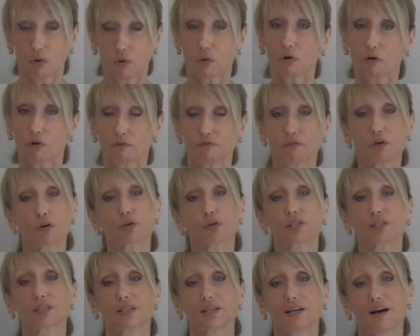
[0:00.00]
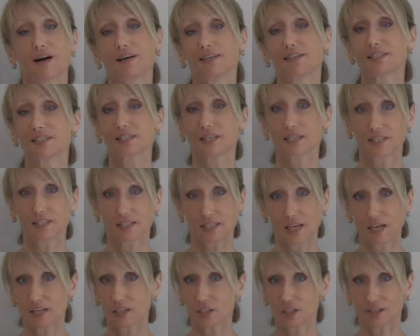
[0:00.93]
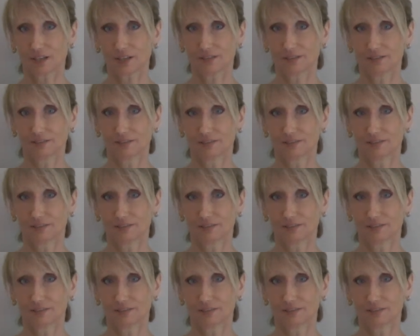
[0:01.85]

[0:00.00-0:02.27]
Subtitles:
or focusing on sensation.